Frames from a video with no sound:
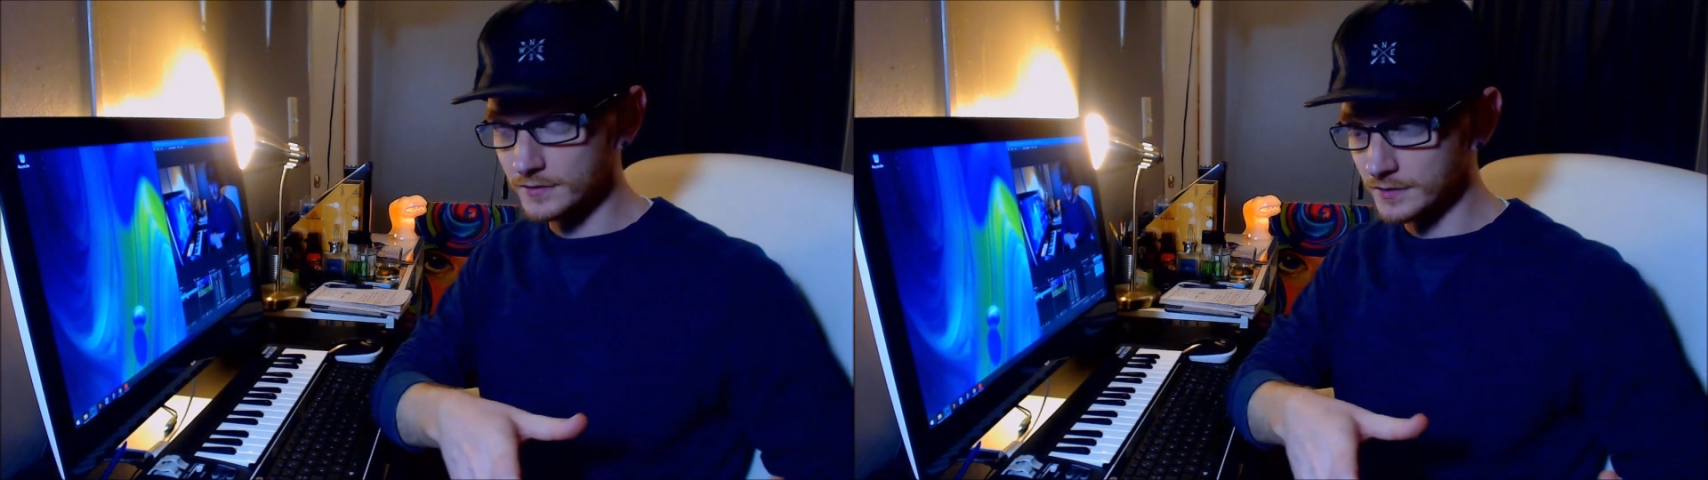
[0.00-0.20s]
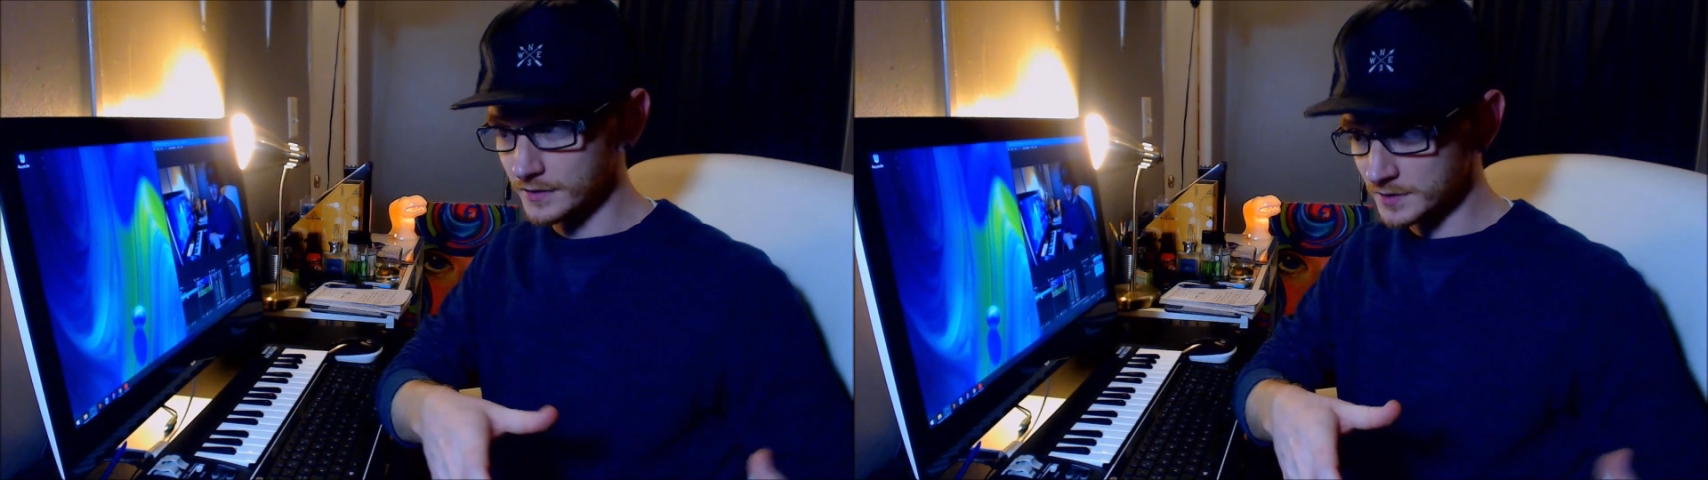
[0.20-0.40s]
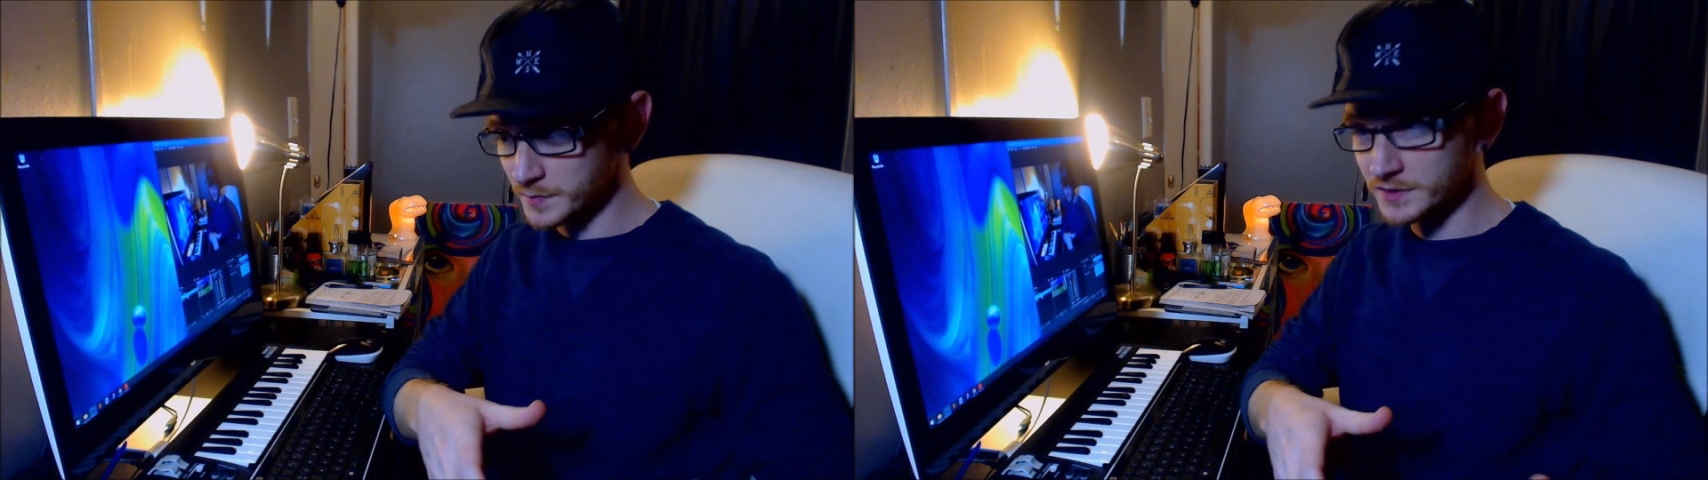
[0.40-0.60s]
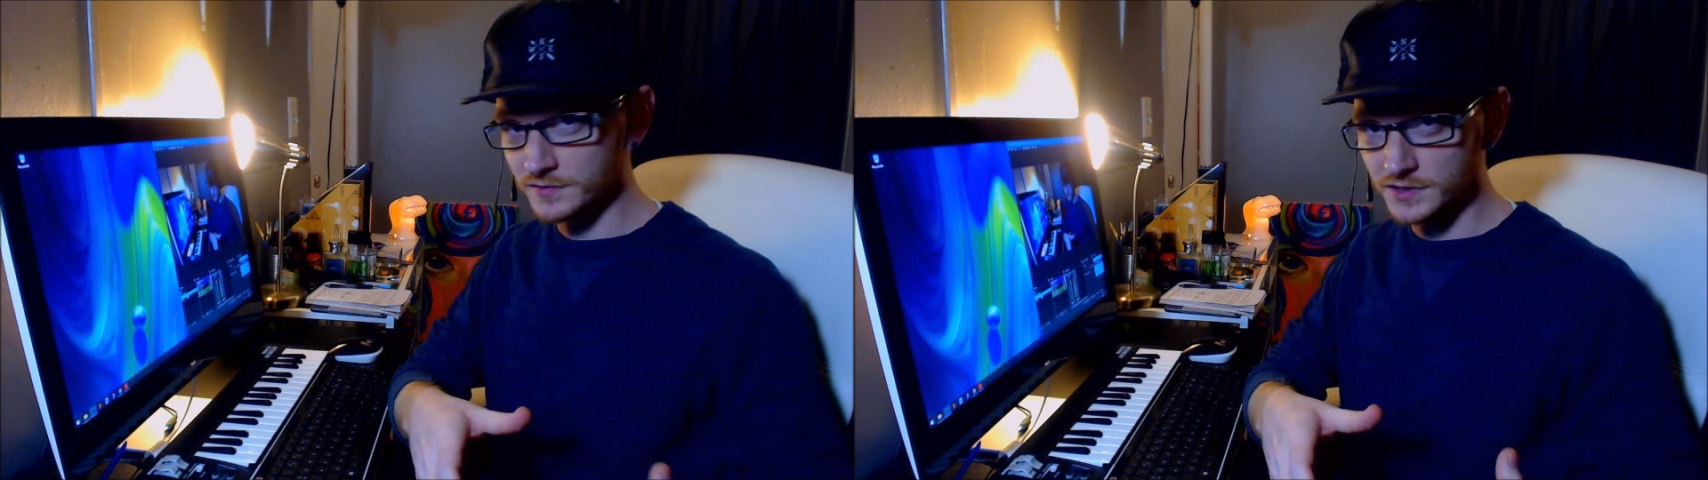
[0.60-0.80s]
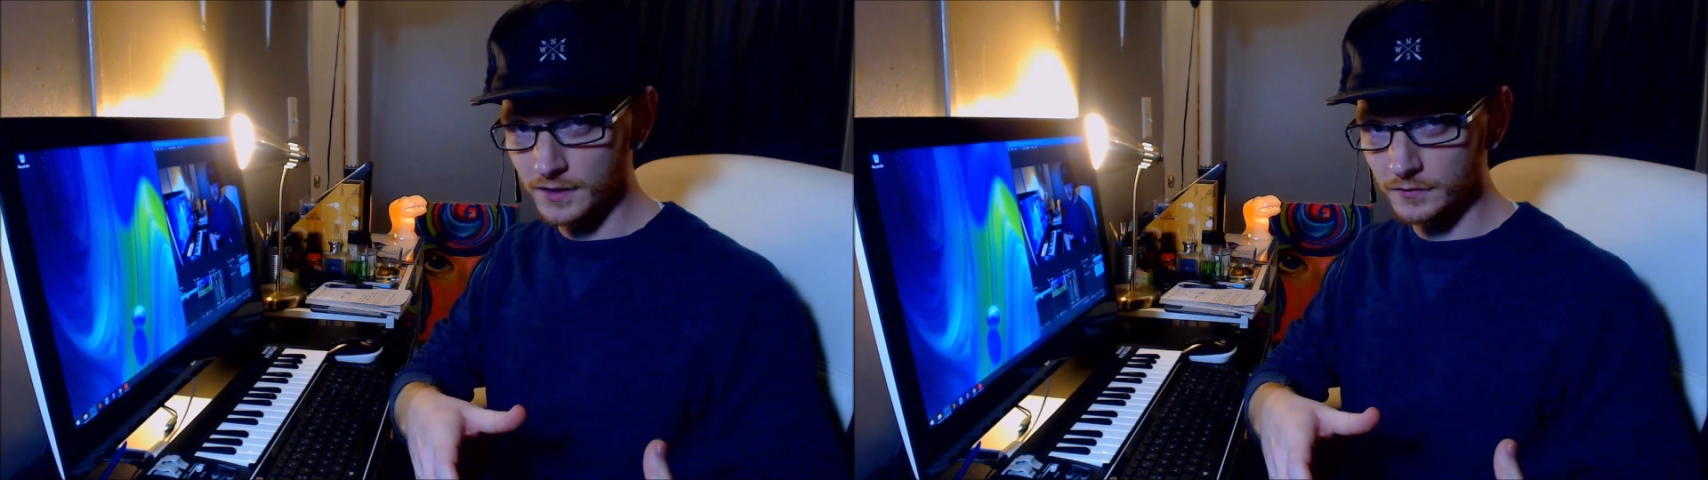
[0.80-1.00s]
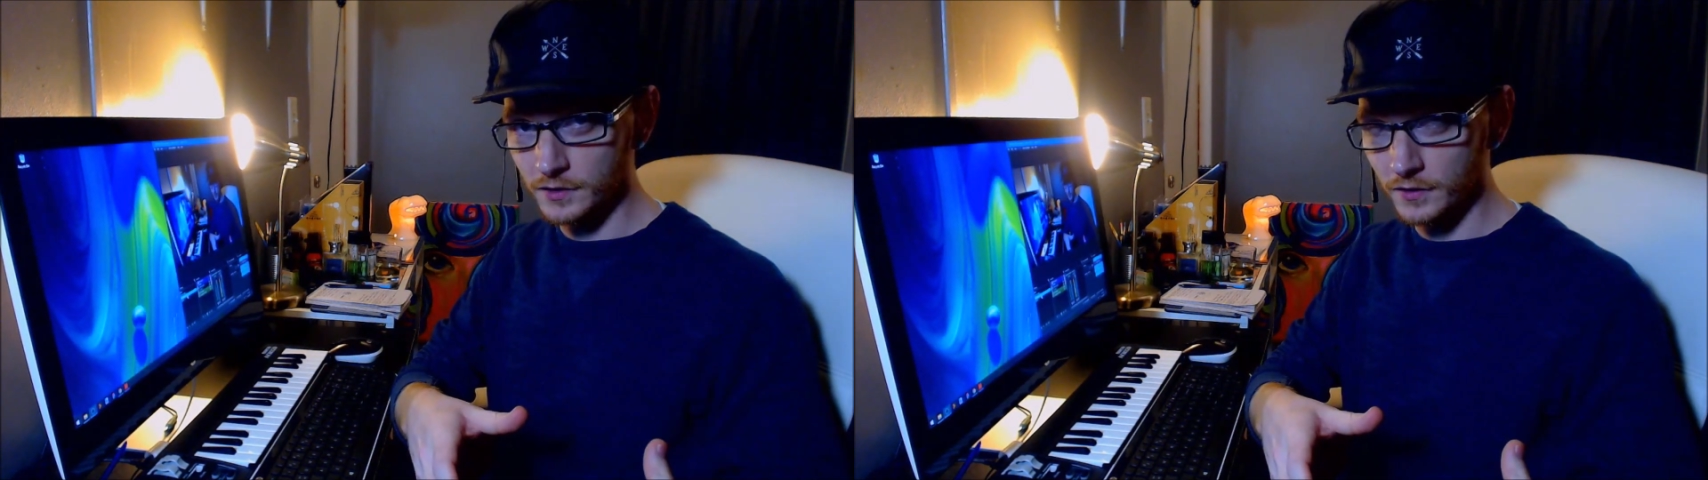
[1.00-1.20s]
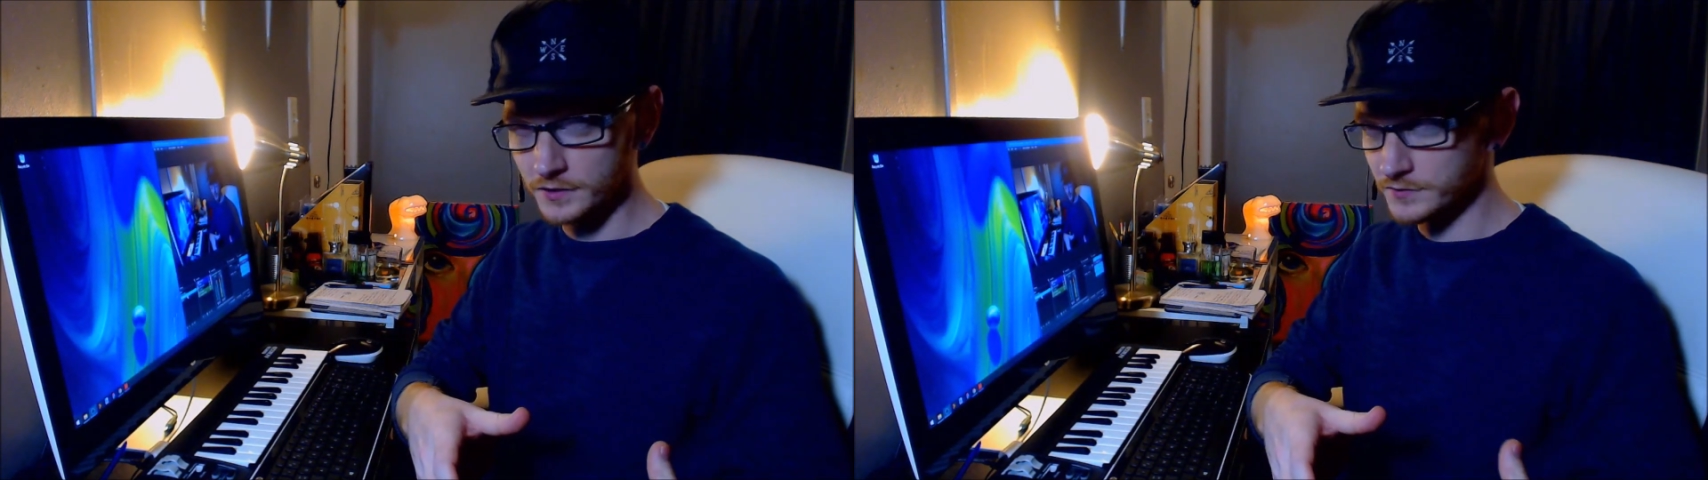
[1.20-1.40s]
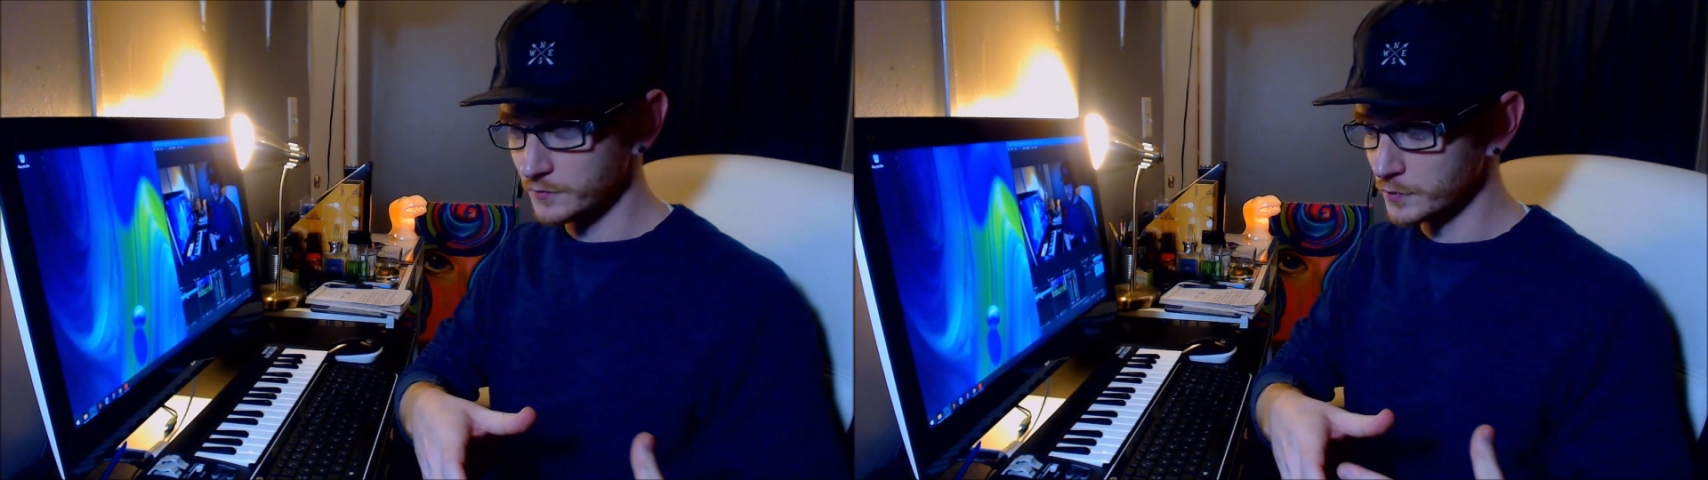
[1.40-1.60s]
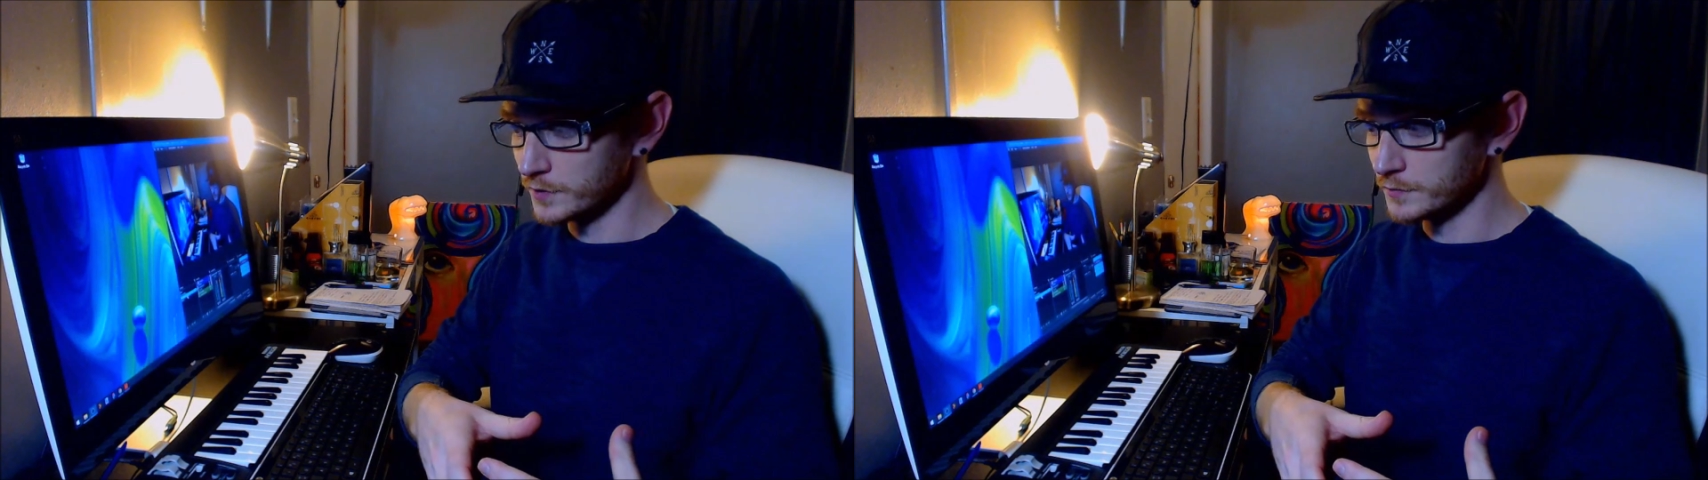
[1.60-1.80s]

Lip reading: expensive sound cards for